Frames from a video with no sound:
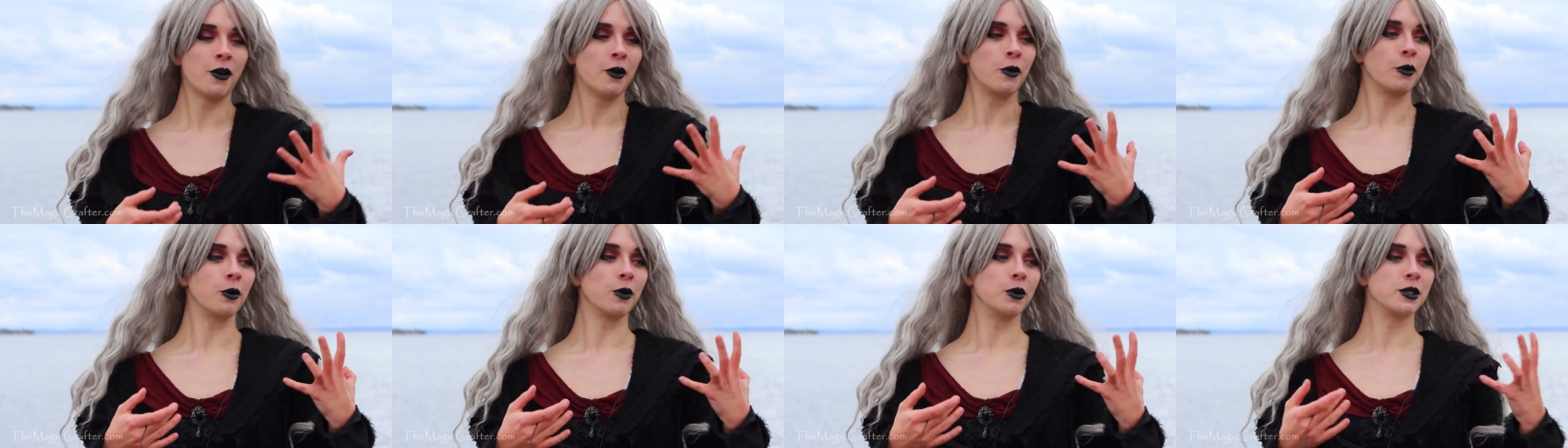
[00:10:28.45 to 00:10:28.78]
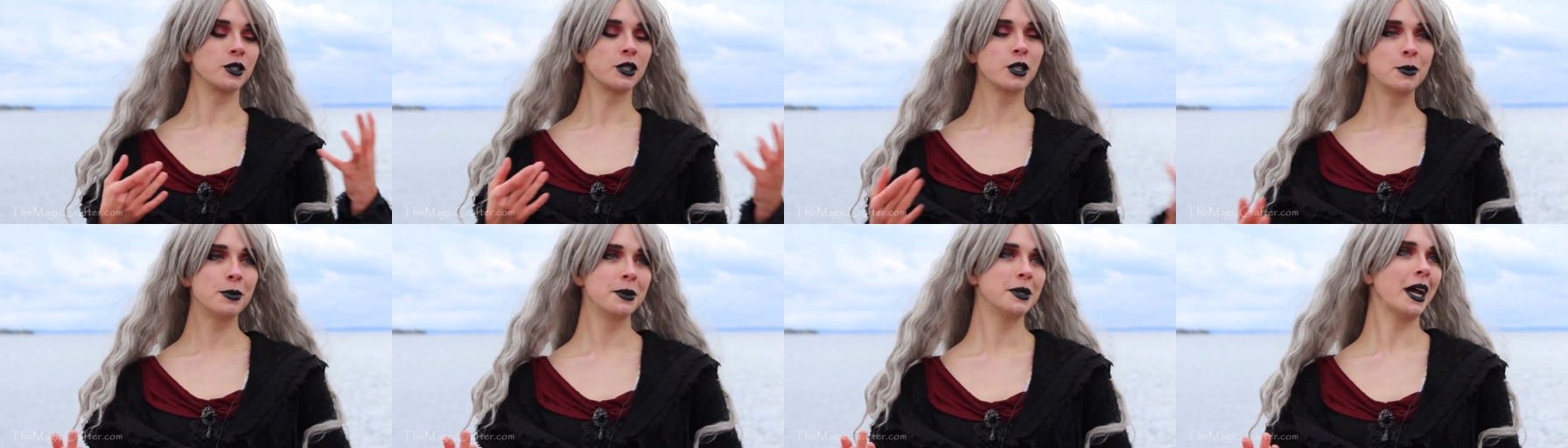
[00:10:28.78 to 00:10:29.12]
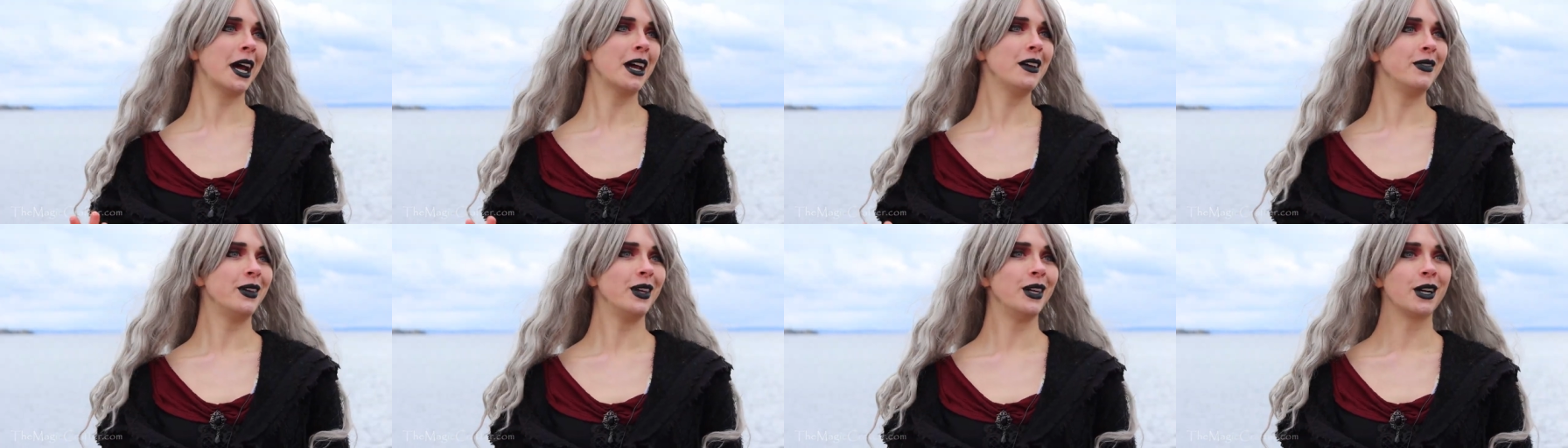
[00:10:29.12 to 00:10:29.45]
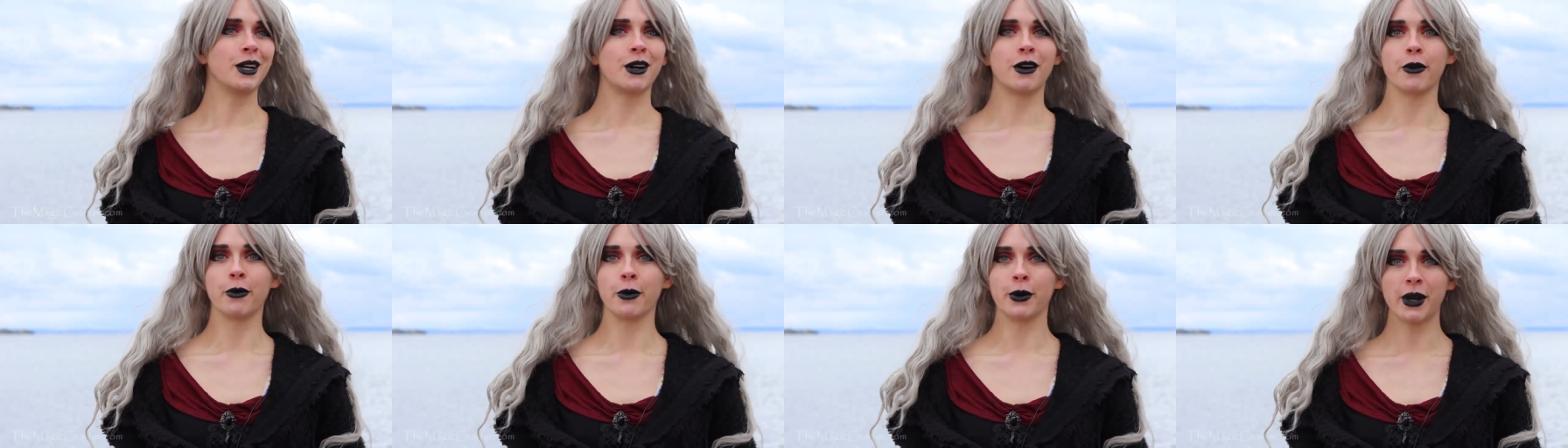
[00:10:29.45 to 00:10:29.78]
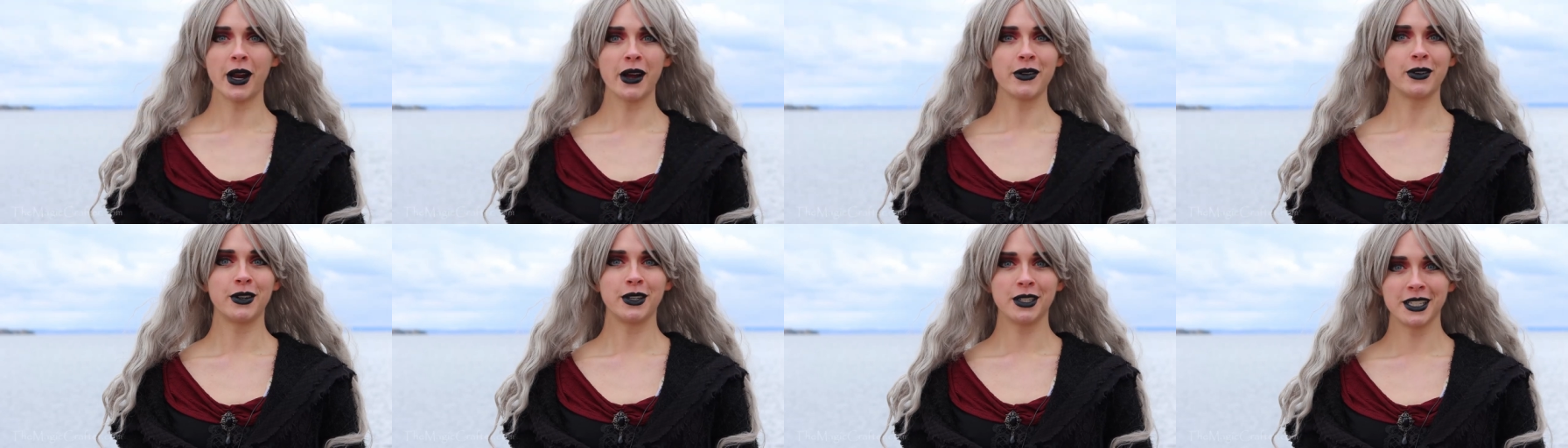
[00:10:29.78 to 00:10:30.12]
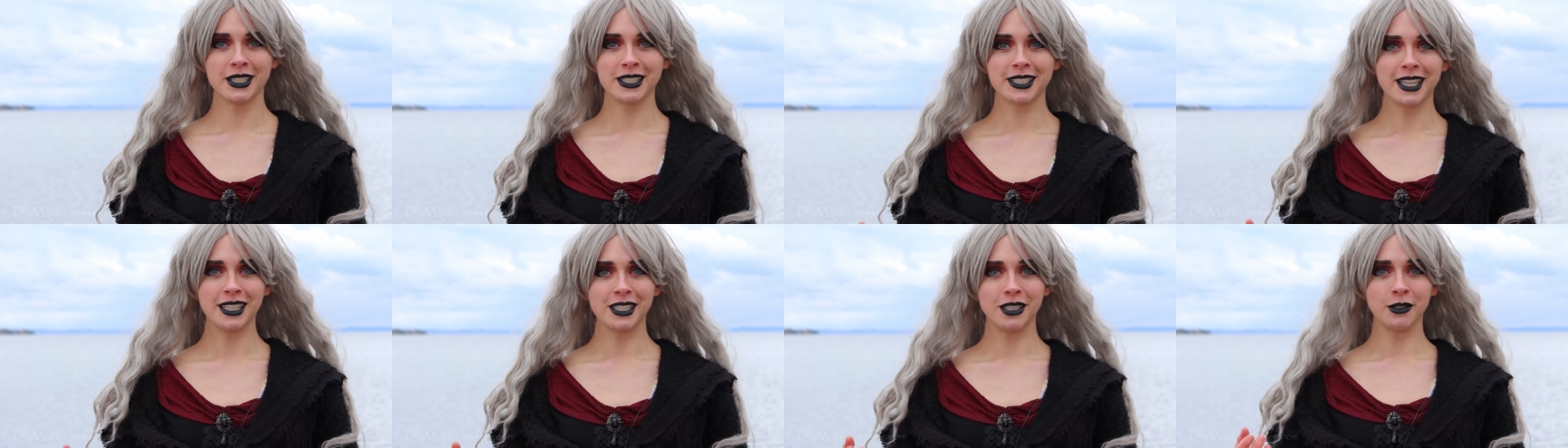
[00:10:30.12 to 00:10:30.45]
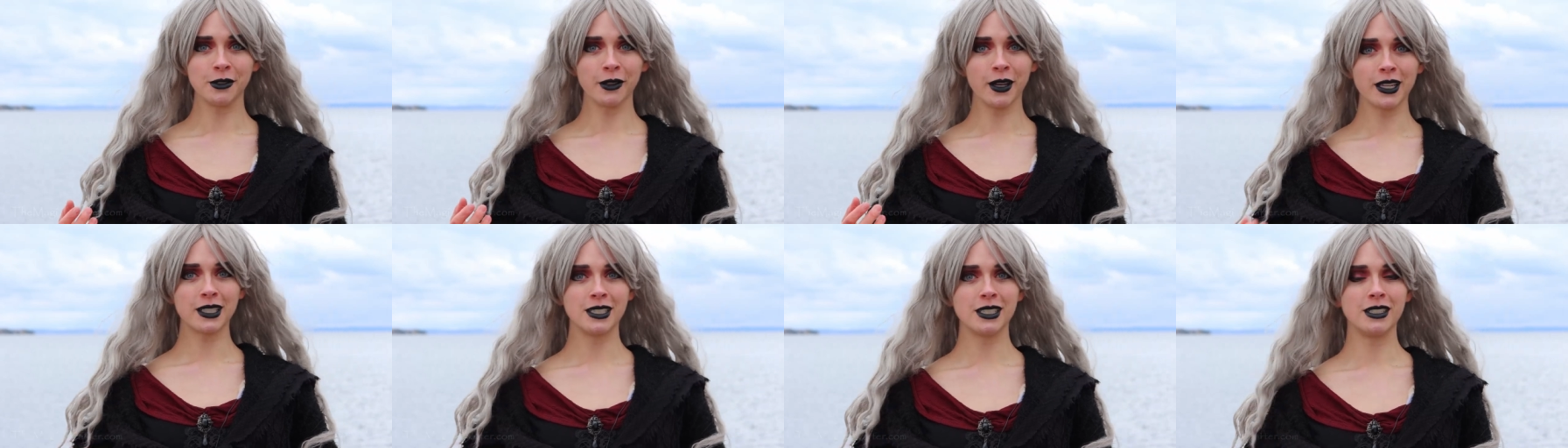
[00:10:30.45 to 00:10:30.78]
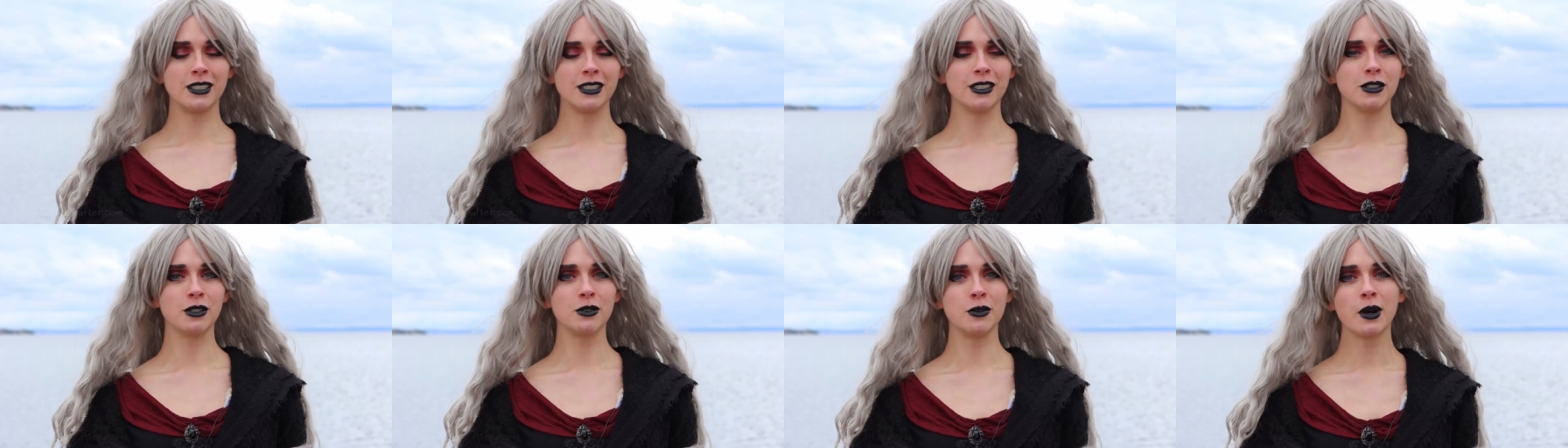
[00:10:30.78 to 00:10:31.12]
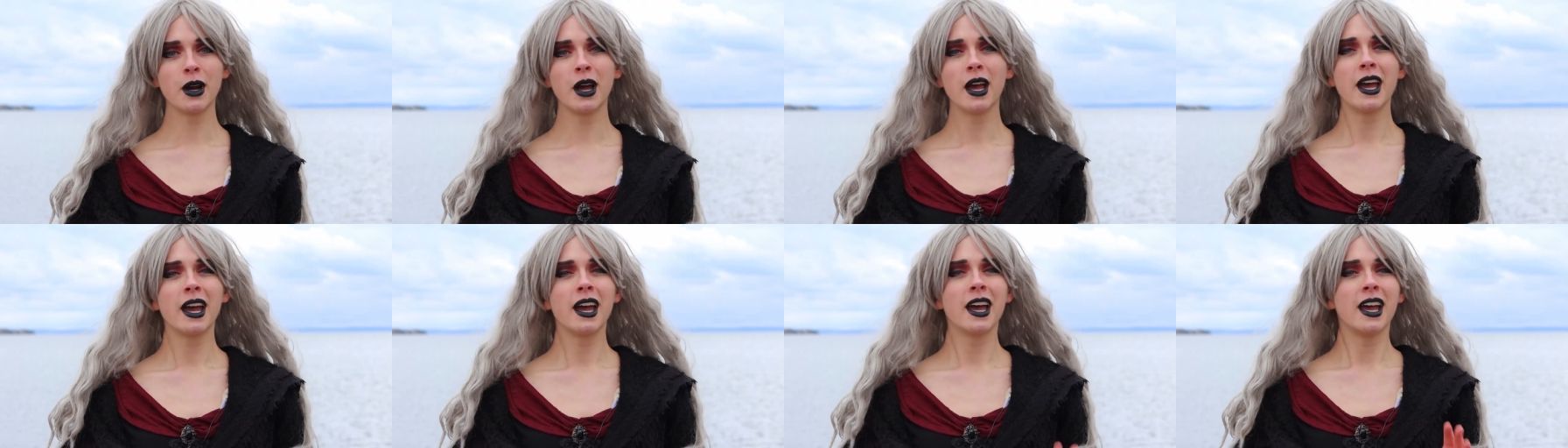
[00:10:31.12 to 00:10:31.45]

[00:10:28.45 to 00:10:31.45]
or scuba diving or whatever it is that you like to do,